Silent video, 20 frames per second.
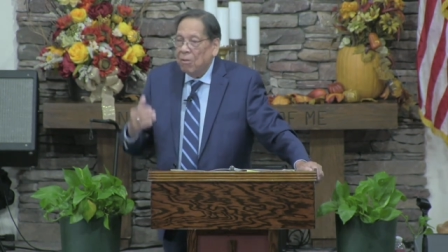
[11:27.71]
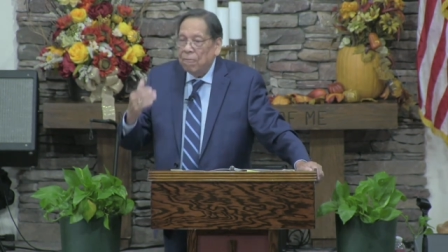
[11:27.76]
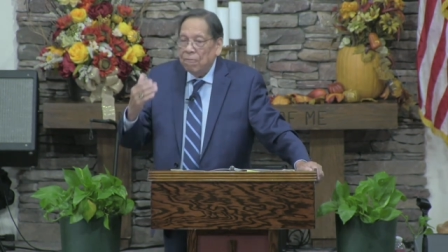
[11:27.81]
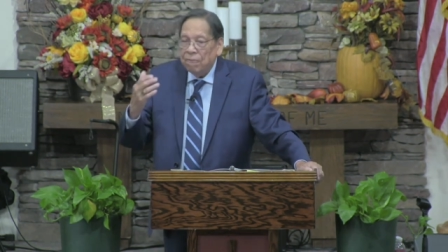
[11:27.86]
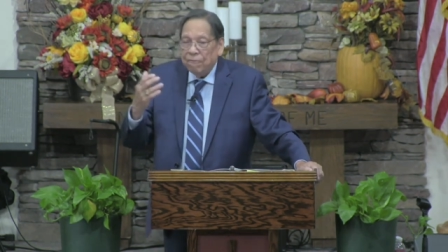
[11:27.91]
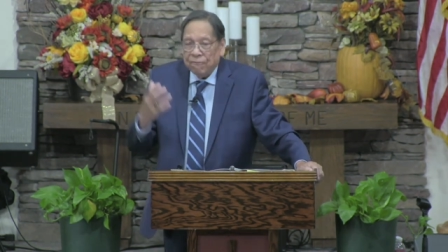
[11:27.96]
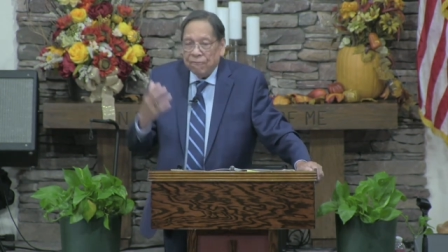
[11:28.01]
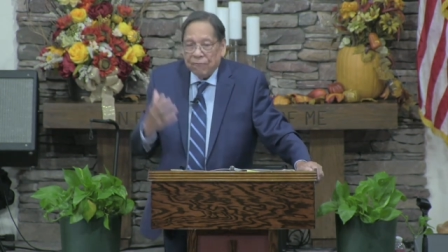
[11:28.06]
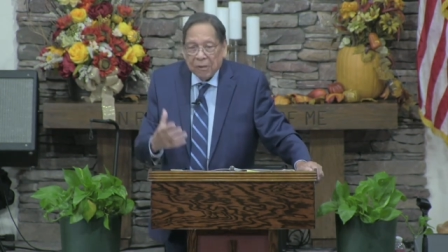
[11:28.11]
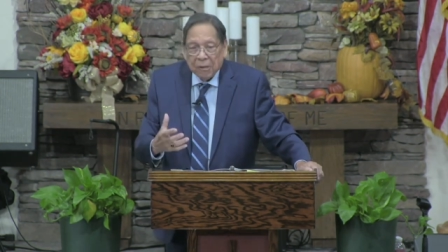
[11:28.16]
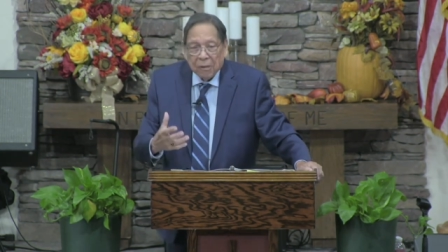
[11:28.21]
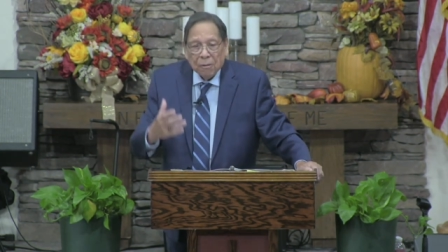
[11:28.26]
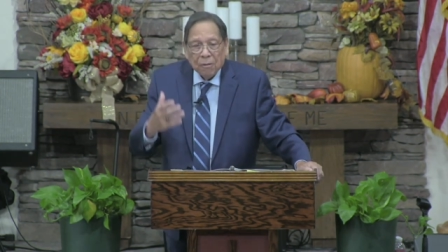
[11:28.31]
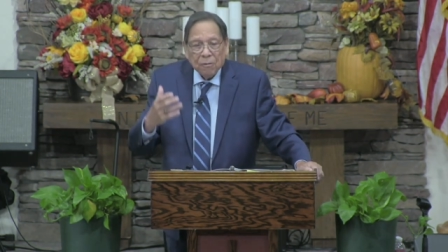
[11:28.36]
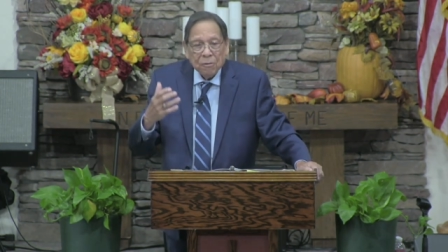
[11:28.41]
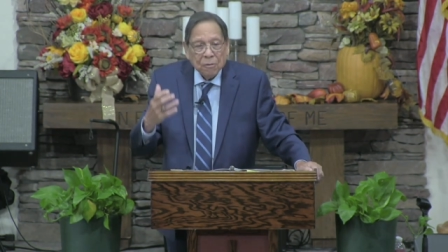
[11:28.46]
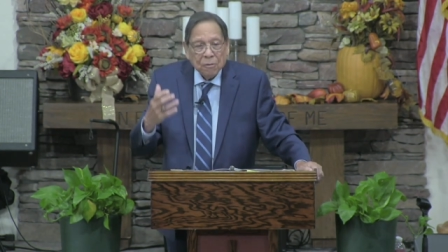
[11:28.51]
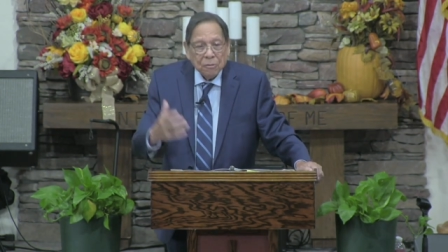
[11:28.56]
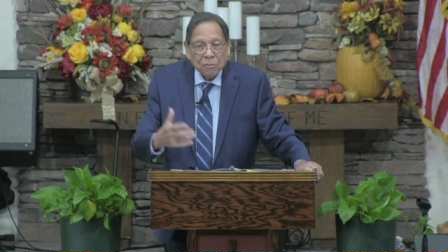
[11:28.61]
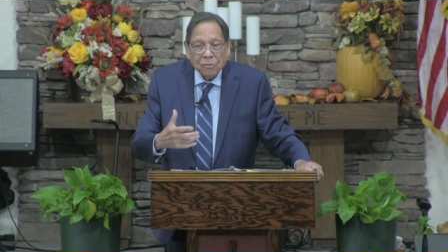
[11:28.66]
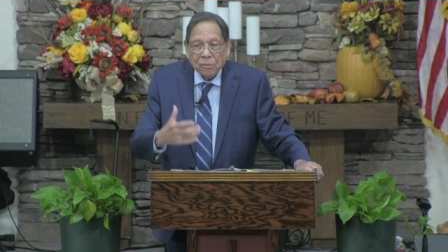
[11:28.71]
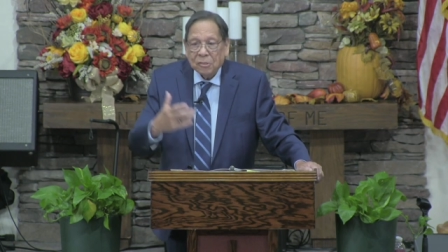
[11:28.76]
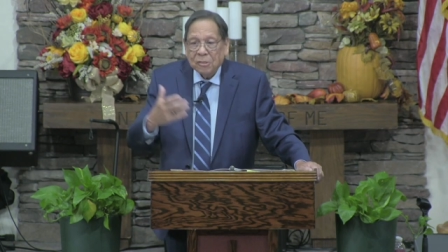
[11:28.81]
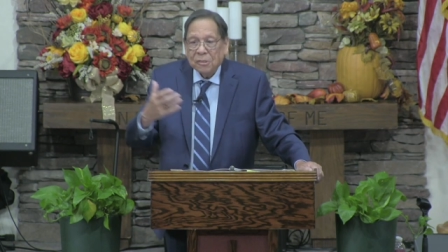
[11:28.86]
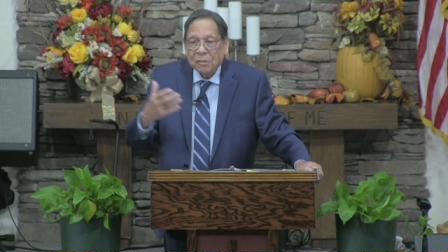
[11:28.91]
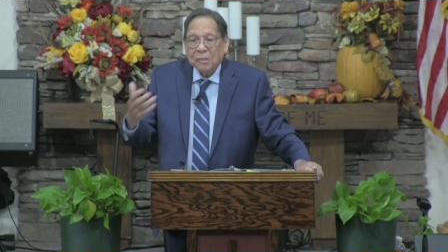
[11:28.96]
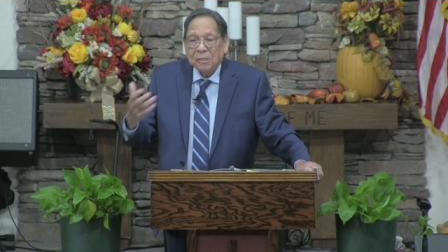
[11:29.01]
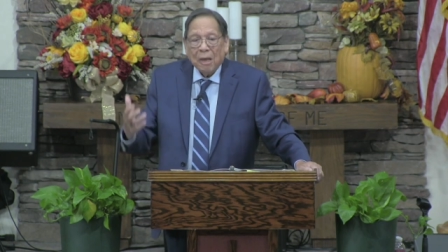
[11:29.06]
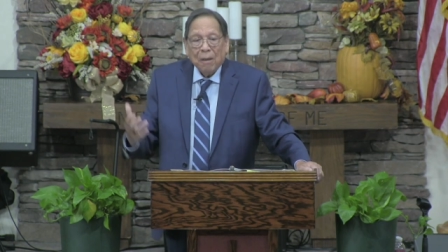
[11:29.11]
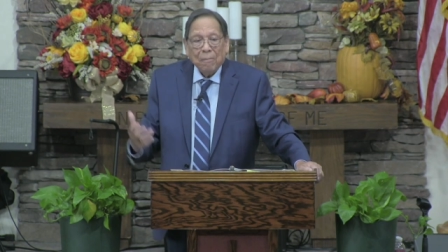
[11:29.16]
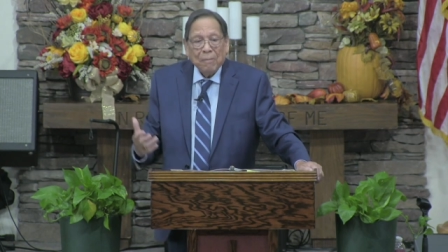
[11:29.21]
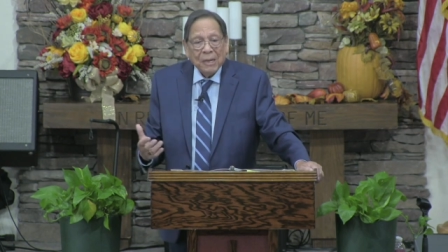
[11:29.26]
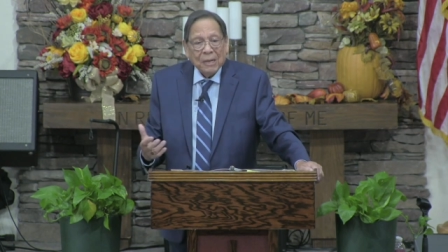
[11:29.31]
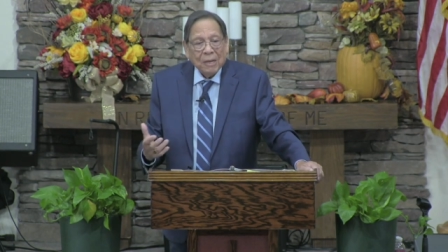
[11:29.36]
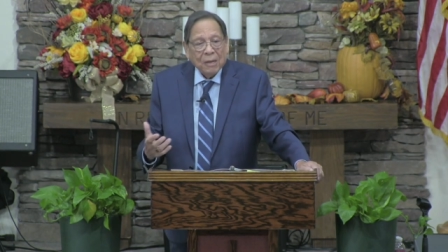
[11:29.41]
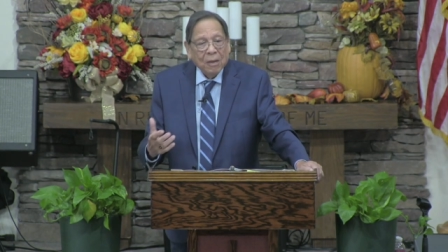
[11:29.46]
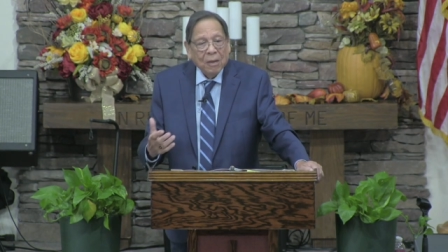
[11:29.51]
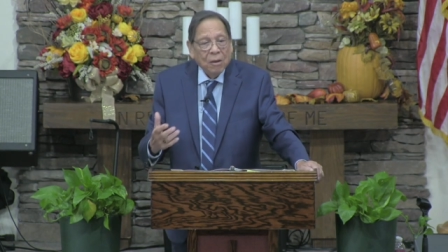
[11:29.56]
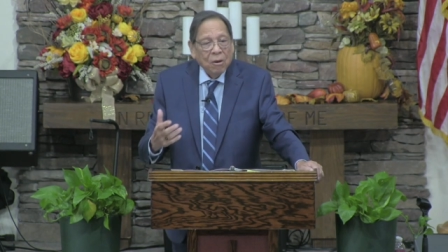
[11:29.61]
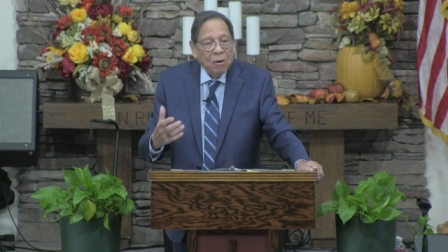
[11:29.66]
Fill your
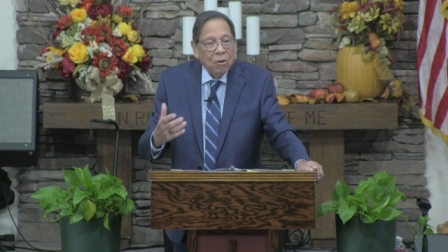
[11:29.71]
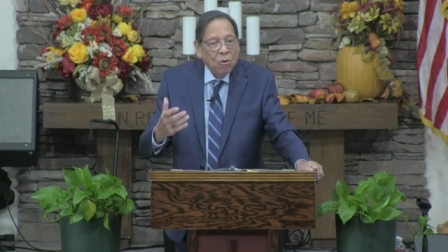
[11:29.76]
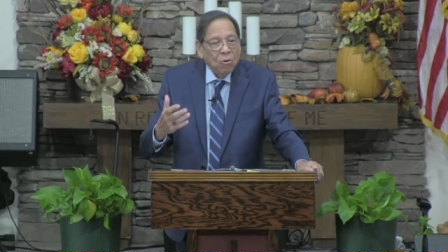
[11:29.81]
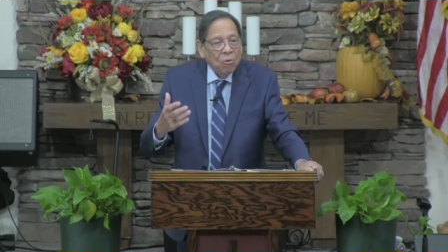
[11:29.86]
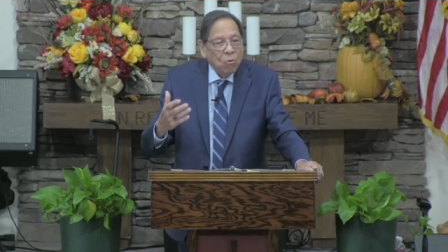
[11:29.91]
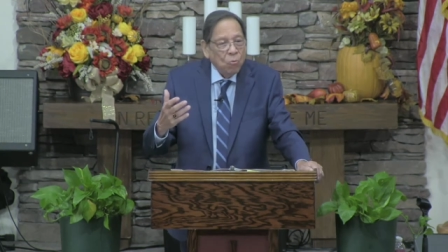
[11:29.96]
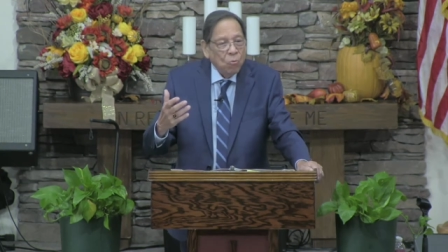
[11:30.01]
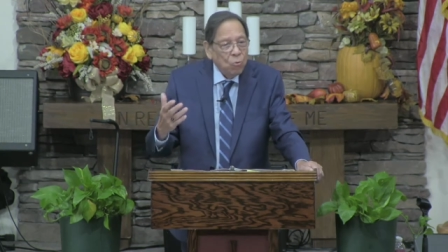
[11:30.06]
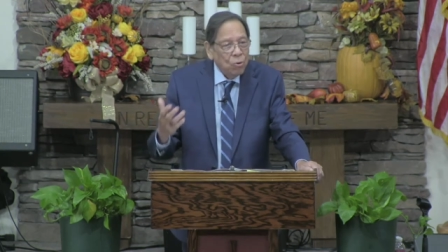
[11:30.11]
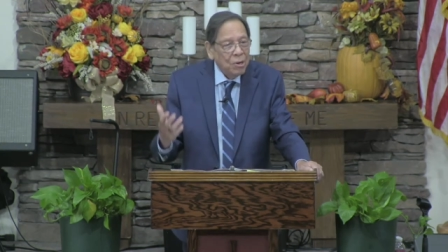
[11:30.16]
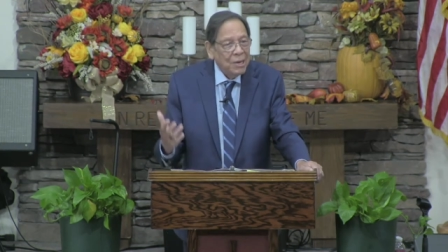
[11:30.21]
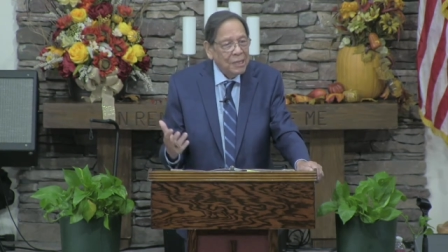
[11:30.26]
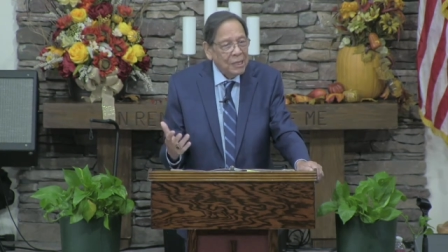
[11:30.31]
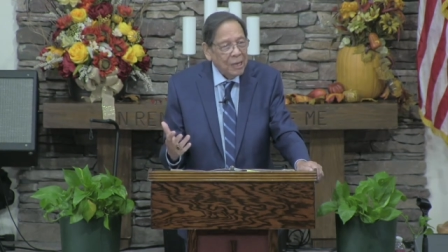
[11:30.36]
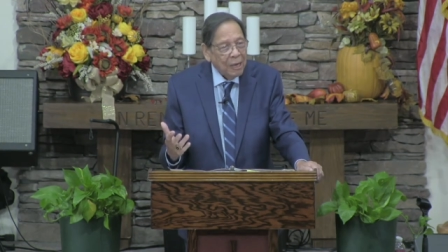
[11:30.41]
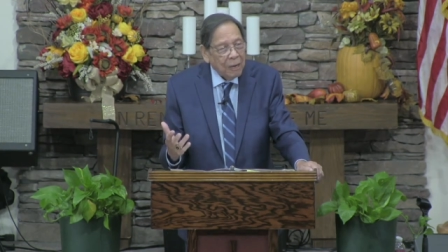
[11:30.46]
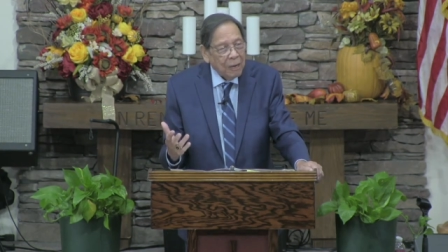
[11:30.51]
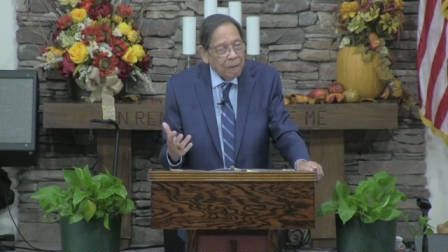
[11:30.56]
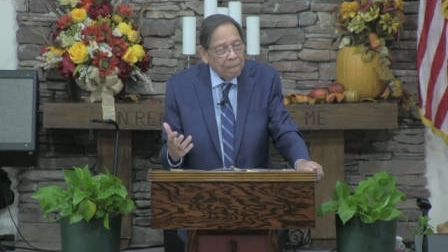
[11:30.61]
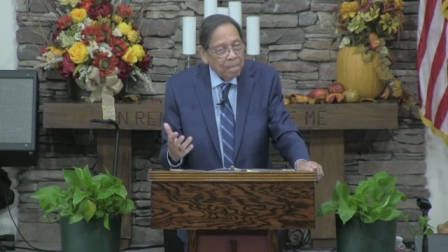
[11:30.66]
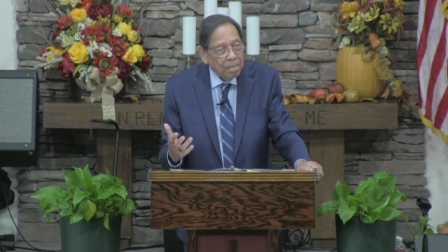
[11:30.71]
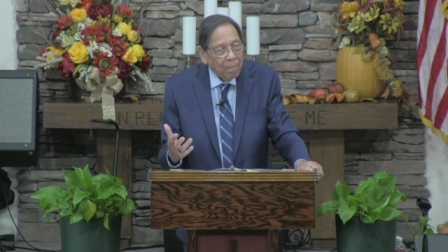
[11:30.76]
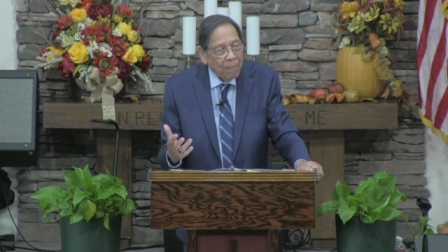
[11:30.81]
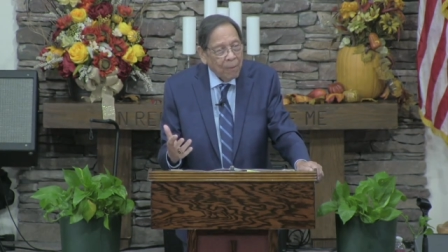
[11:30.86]
stomach with it.